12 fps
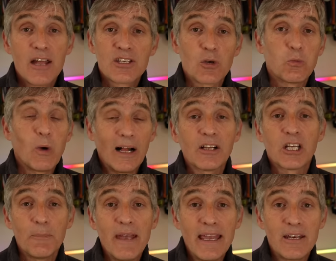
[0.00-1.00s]
to
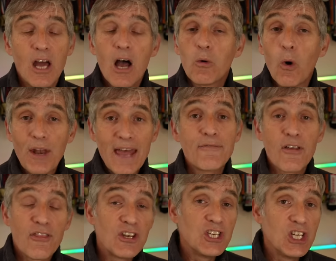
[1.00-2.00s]
welcome in whatever
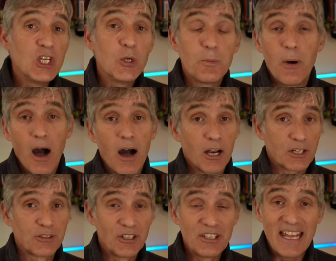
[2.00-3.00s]
the new
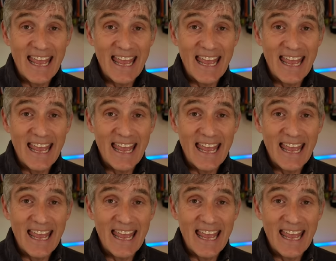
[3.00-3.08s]
Parkrun